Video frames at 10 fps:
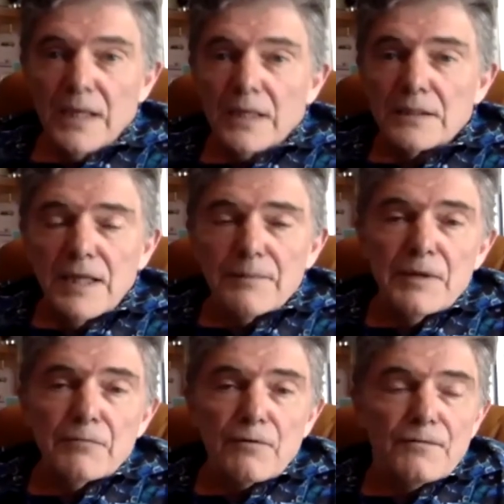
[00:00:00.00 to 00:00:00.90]
let
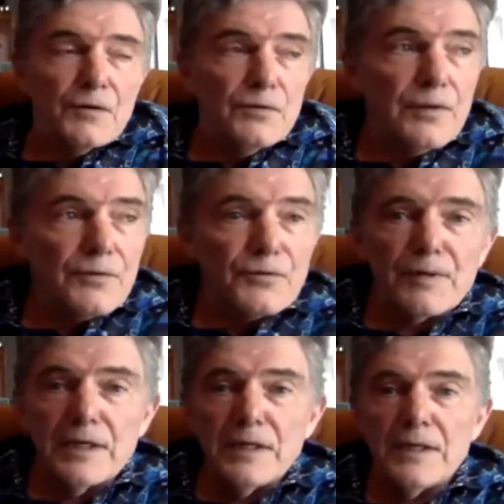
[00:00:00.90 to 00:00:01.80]
me review the
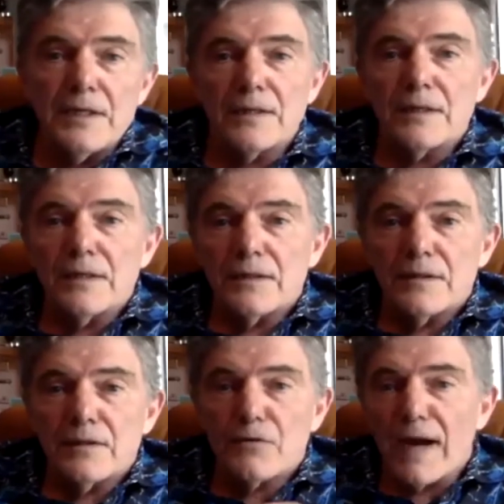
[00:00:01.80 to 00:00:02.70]
3
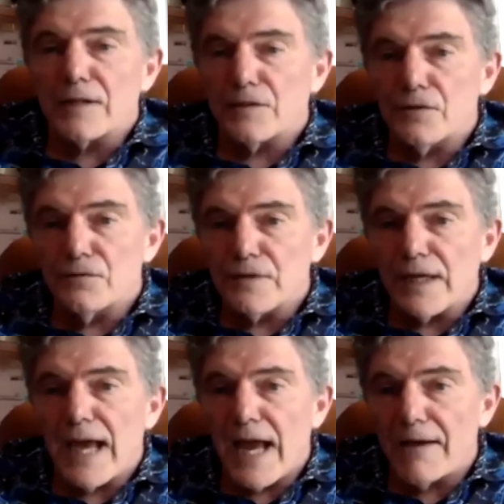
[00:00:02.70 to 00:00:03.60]
gratitudes I
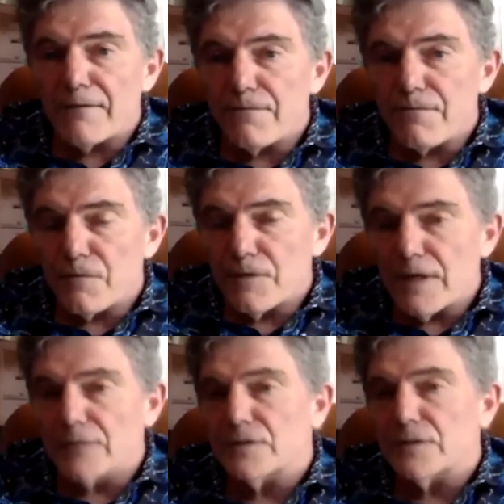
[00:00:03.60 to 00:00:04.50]
have for
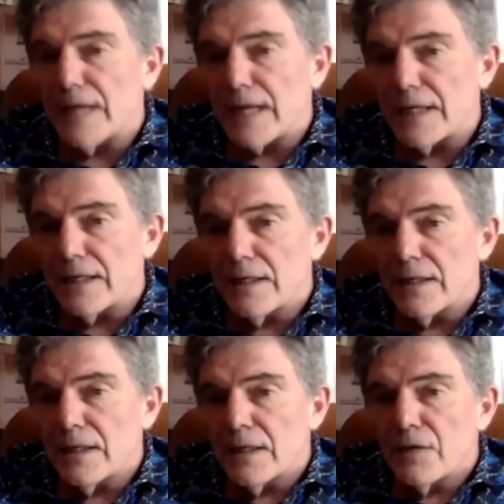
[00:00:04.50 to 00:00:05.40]
yesterday.
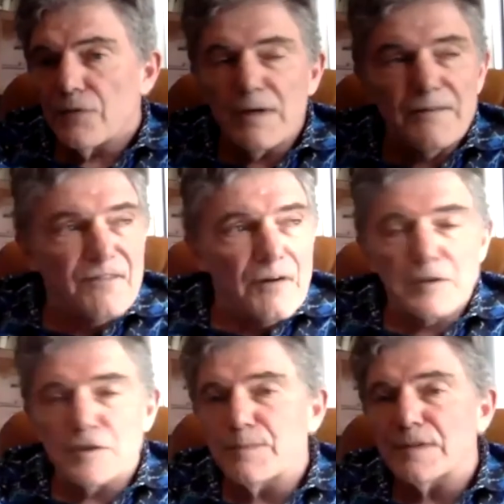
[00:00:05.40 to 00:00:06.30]
3 very
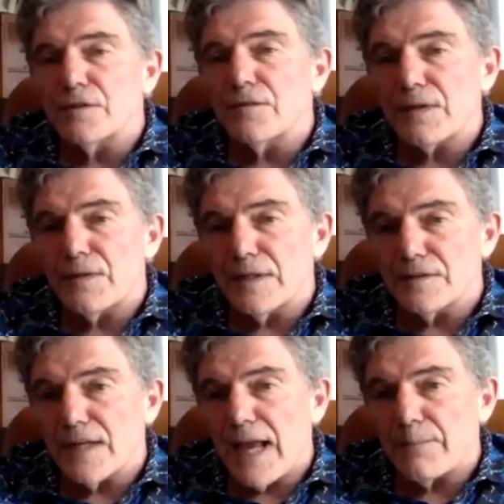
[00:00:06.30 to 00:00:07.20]
specific things
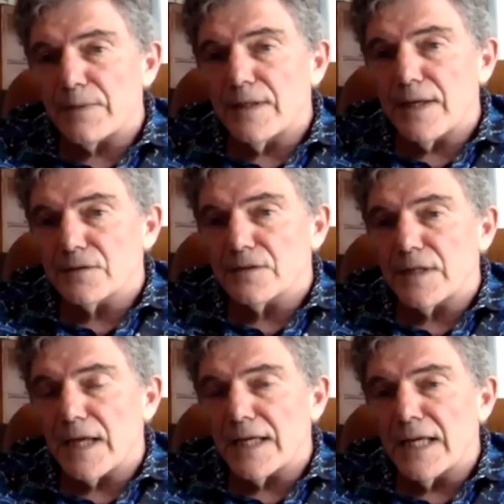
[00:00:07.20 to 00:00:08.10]
that happened
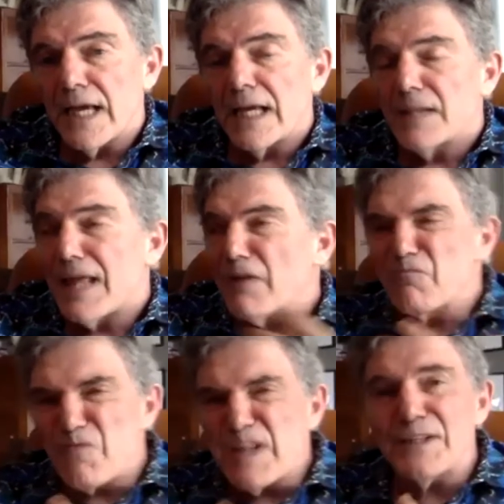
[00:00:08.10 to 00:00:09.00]
yesterday that
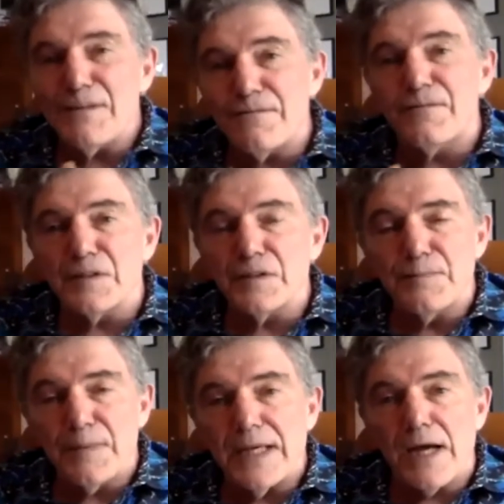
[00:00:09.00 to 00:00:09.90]
really filled
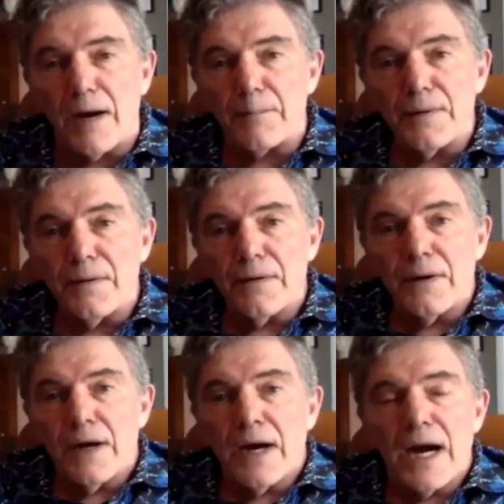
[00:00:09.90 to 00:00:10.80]
me up.
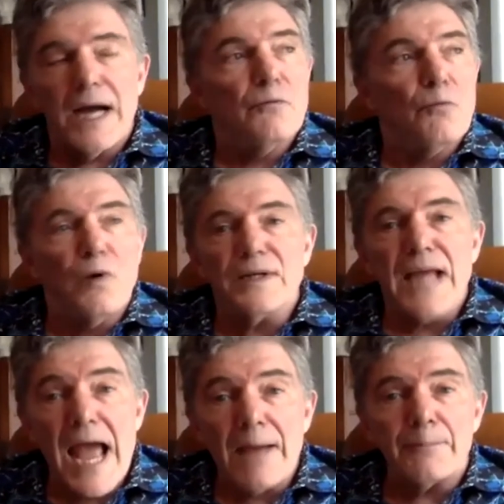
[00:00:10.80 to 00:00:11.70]
Mm. What
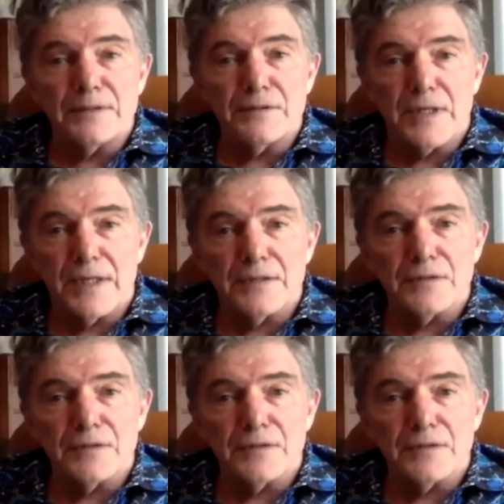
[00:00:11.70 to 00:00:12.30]
happens is